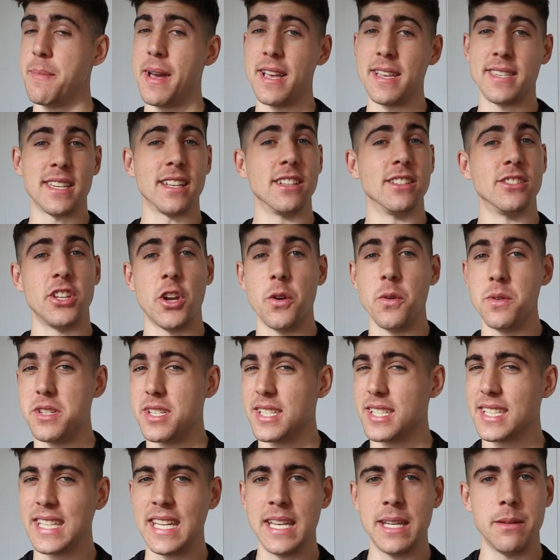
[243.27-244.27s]
the best thing to do is
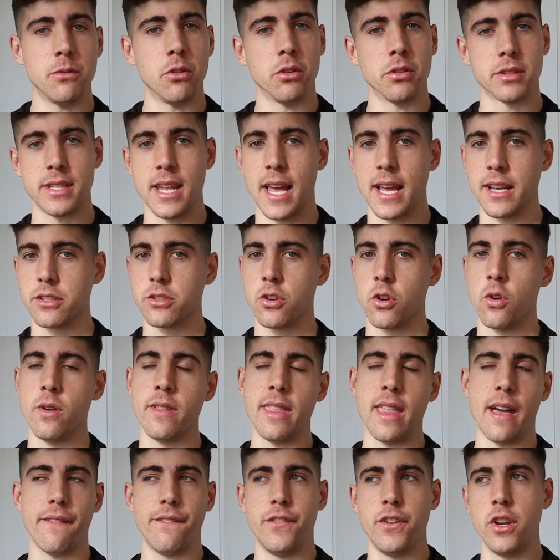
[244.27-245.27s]
just keep those legs
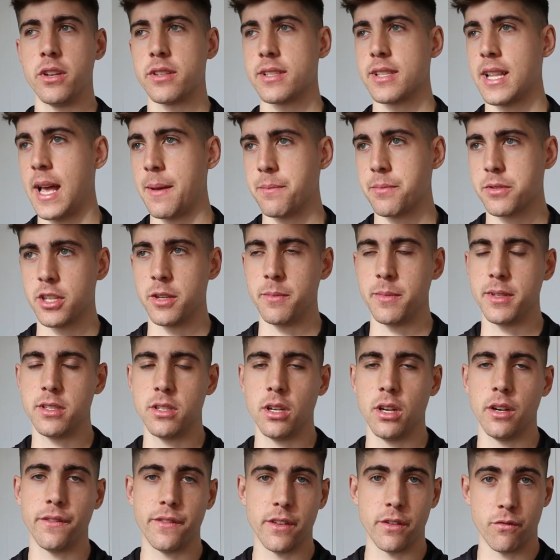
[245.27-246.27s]
going. That first lap's going to be
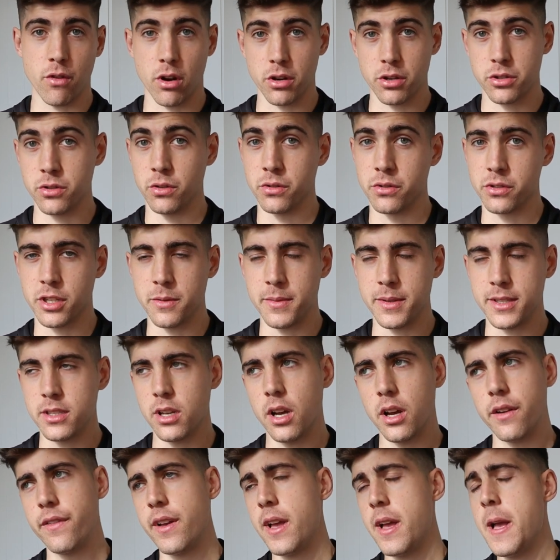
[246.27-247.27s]
tough, the rock zone's going to be
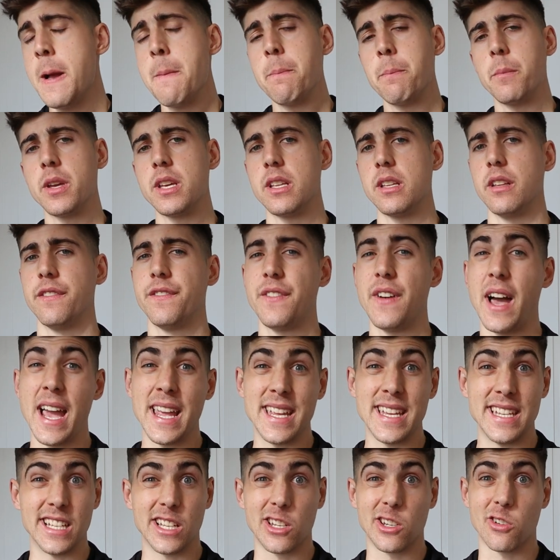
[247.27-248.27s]
tough, but you'll
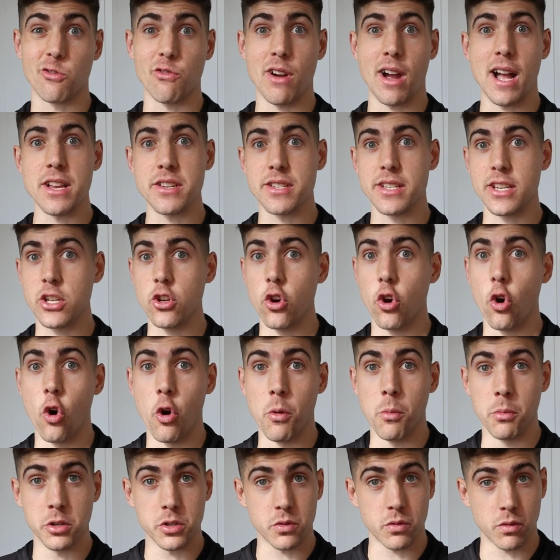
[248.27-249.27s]
find you gradually
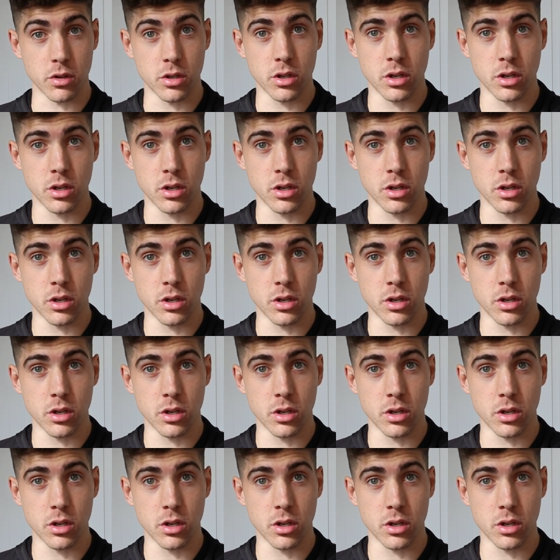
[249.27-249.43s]
almost